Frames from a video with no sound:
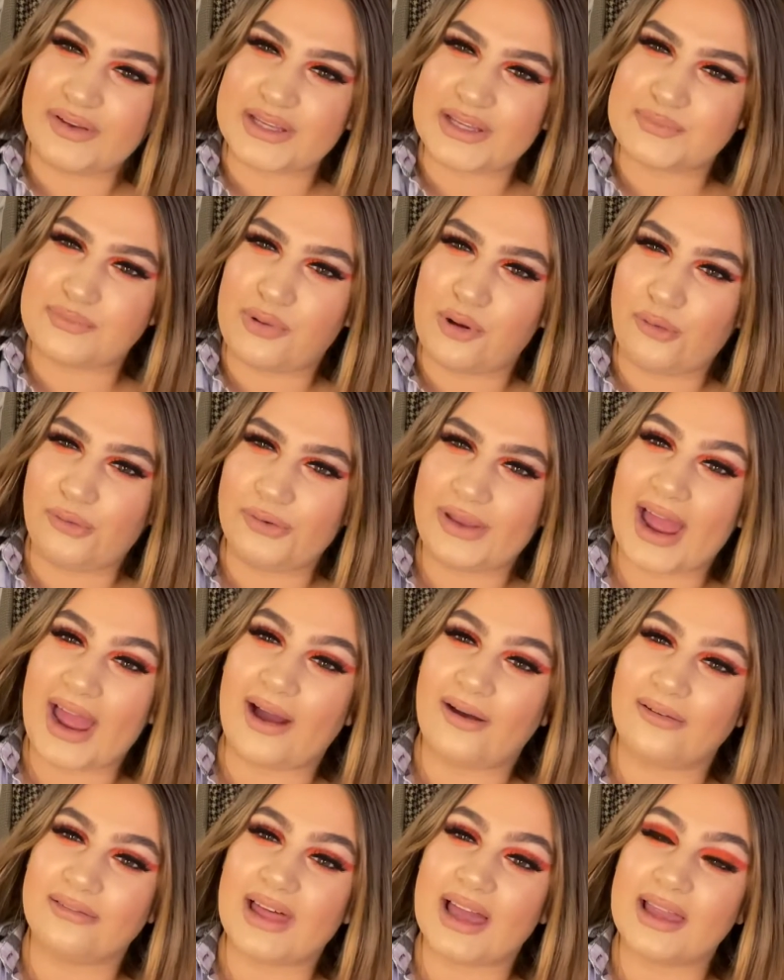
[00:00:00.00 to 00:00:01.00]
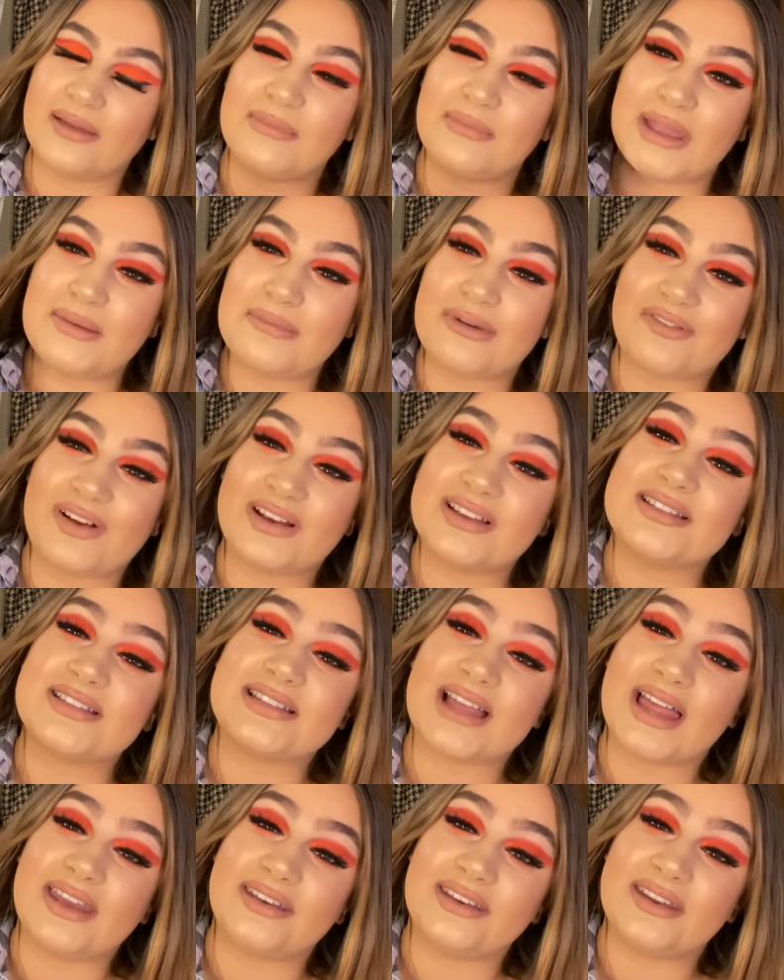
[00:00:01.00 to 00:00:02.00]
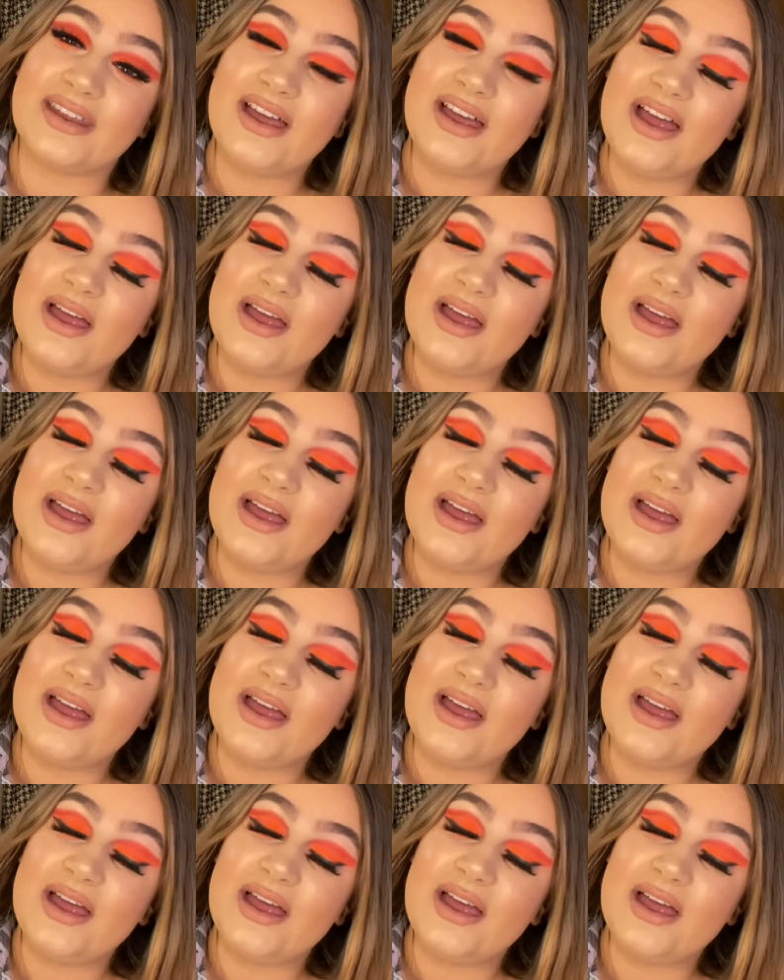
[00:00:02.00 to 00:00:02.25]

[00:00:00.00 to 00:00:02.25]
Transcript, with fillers: It's pulled out. Like me and my friends send